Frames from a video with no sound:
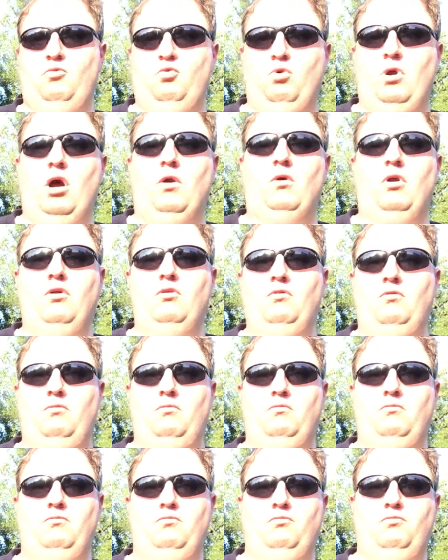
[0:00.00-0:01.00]
railroad
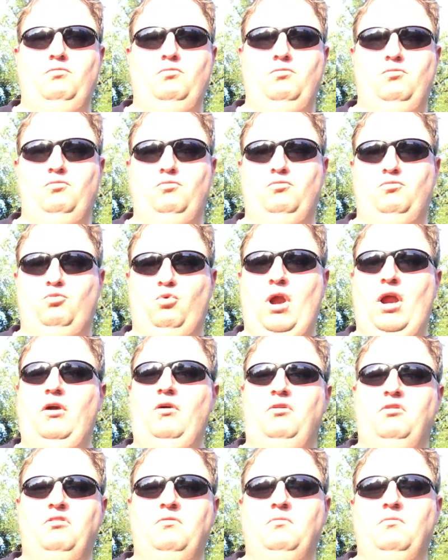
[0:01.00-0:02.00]

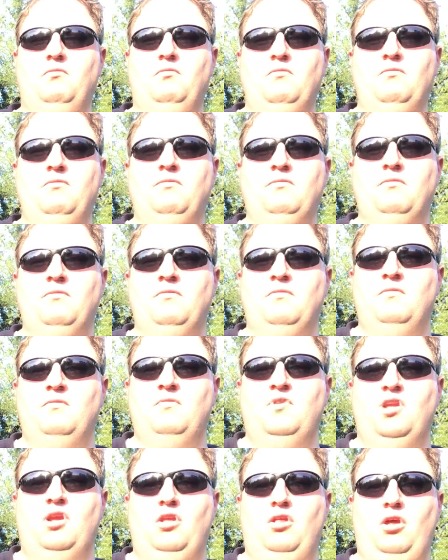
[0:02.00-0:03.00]
rails.
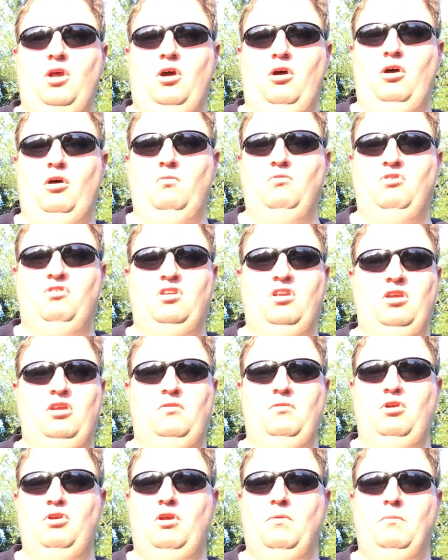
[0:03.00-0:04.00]
Um, just
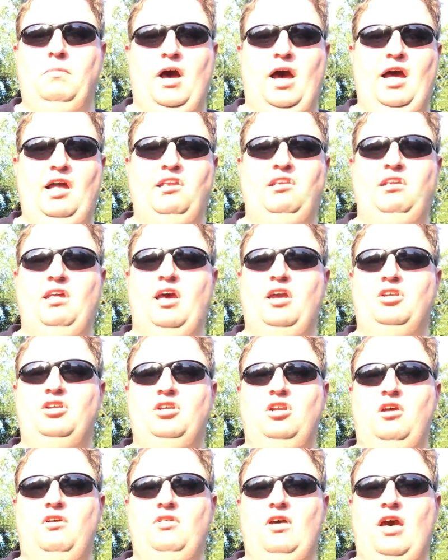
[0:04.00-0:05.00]
you can buy a
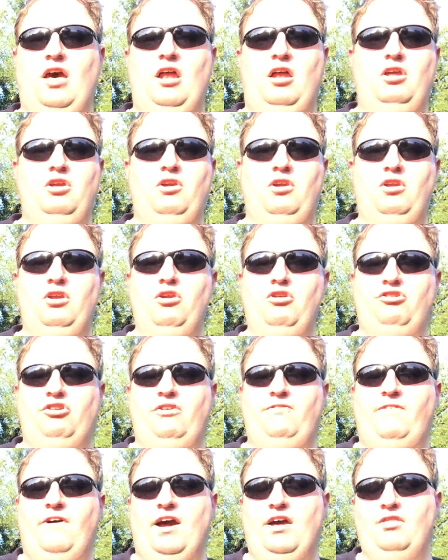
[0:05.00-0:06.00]
section of that. You can
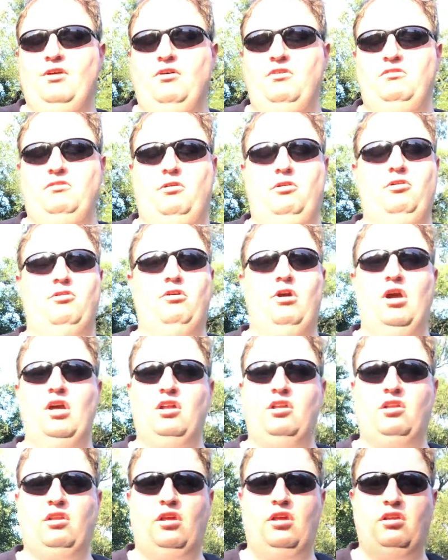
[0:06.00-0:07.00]
usually find those on
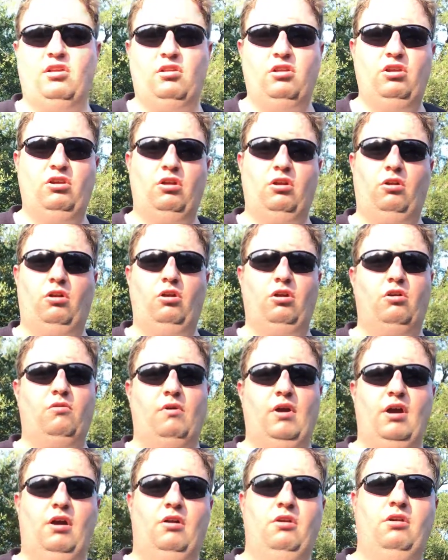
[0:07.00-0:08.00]
Craigslist. You can look
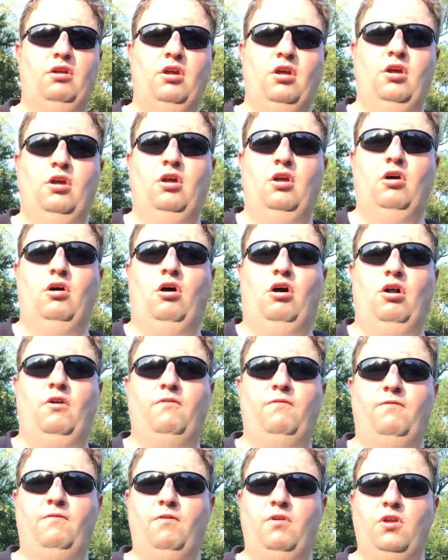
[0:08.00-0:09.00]
around
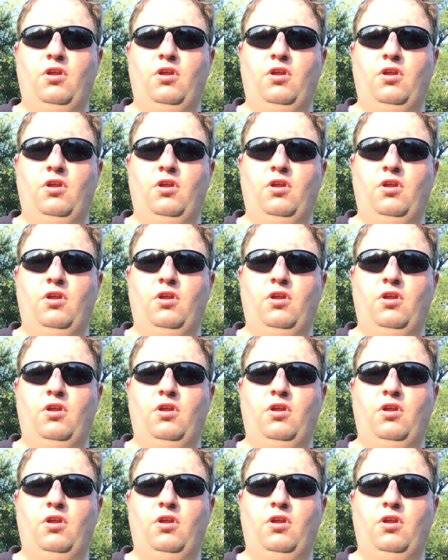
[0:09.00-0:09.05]
on